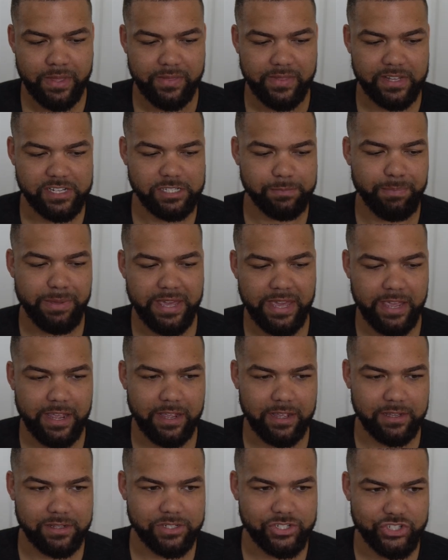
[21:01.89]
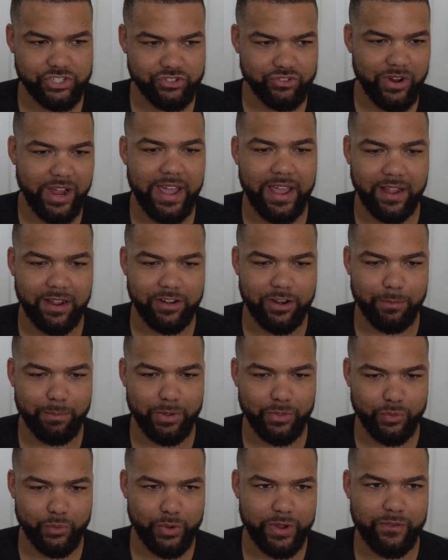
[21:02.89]
this being strike
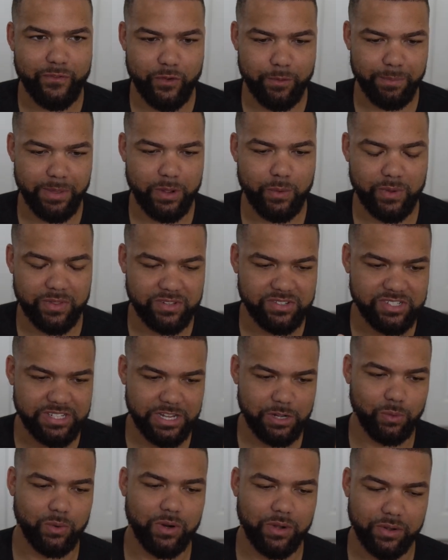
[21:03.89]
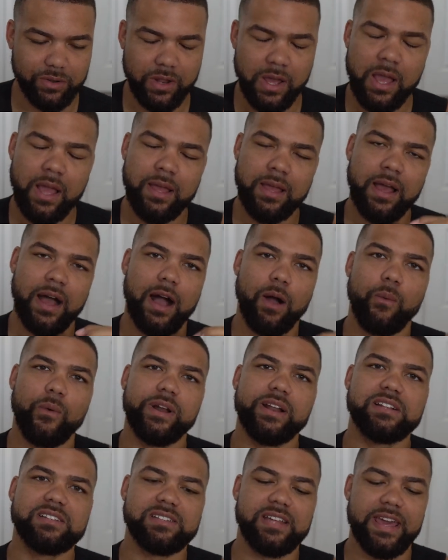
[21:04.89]
number three for me with SeaWorld, I
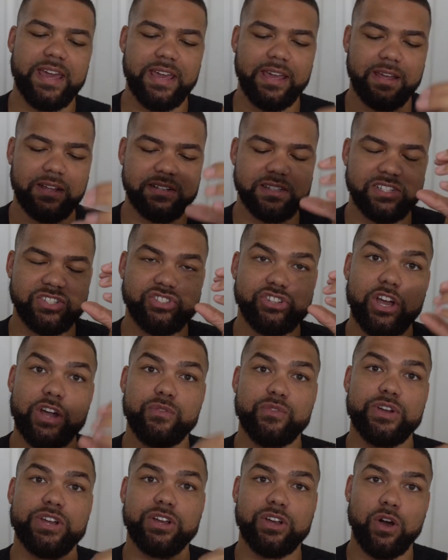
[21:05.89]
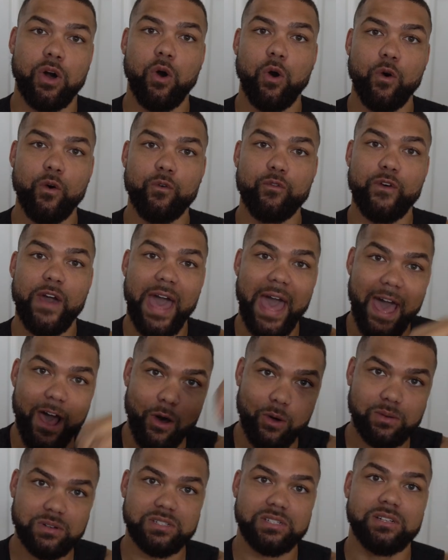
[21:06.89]
want to take Discovery Cove
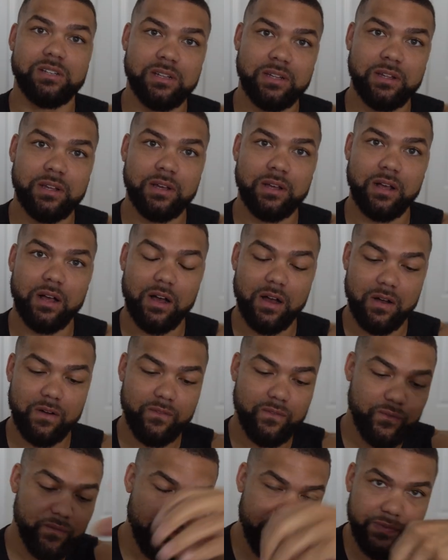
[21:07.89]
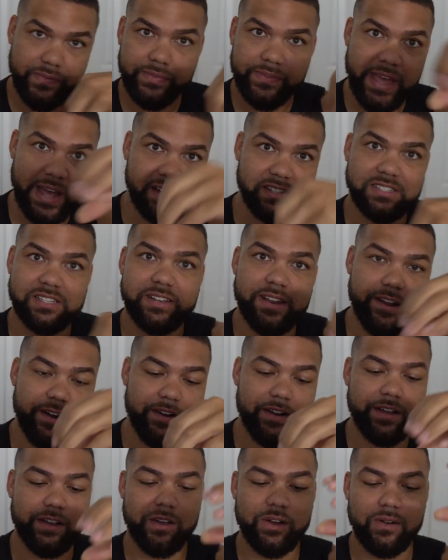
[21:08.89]
out of that
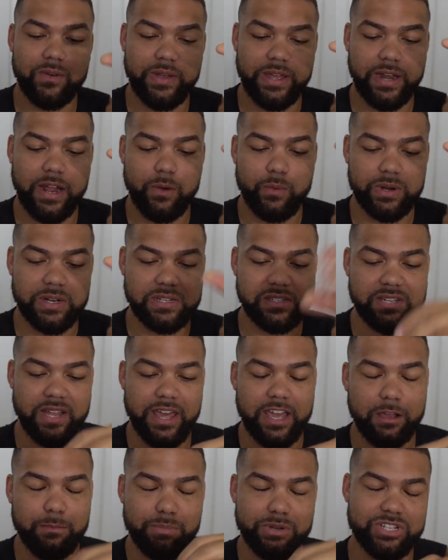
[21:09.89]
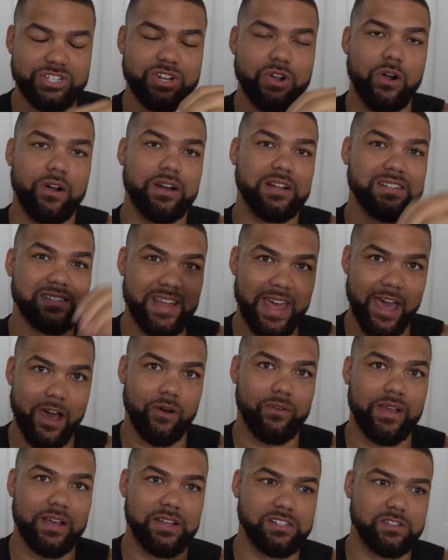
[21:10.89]
scenario, and I want to take Busch Gardens
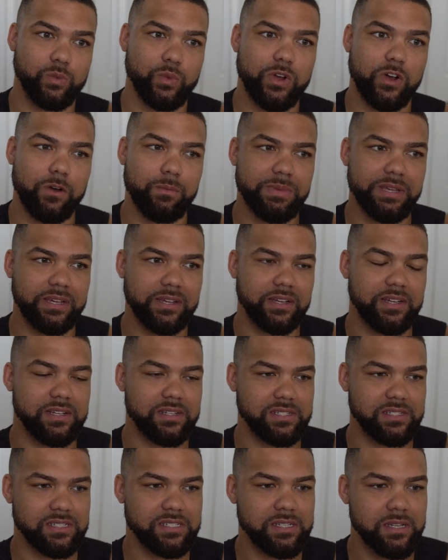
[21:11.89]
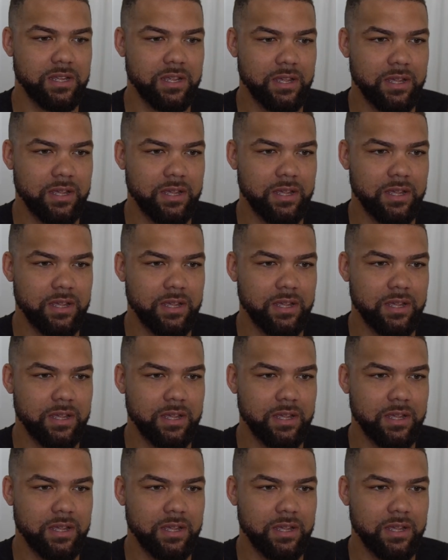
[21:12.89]
out as well, because